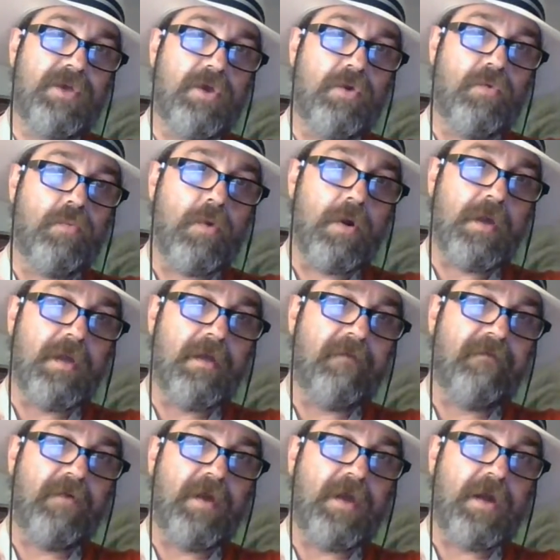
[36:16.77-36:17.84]
you working
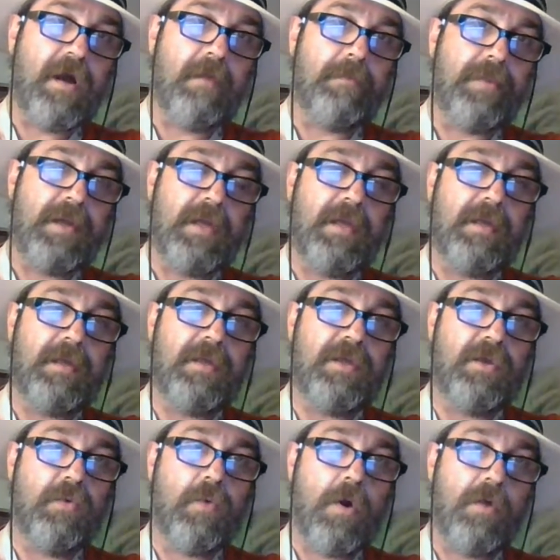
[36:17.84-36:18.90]
for the company,
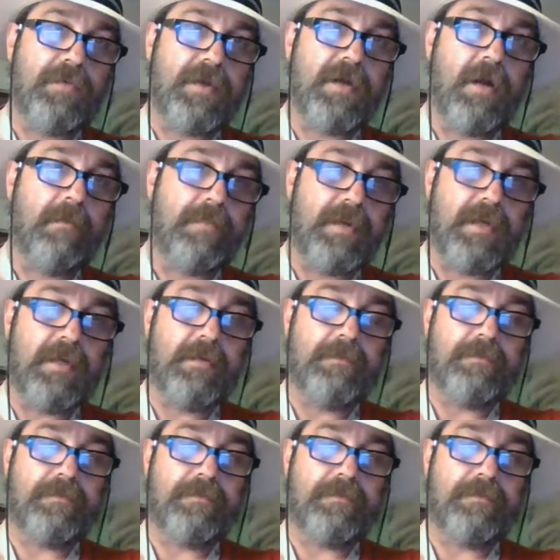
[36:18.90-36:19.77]
you are the company.